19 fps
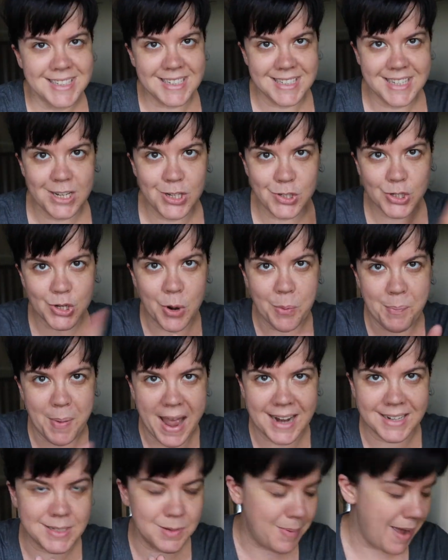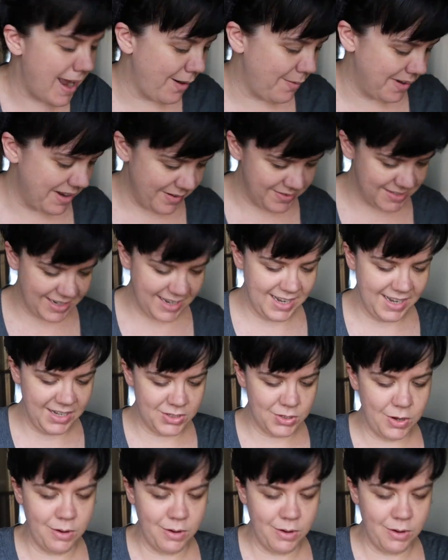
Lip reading: because they used to go back to back when I was a kid.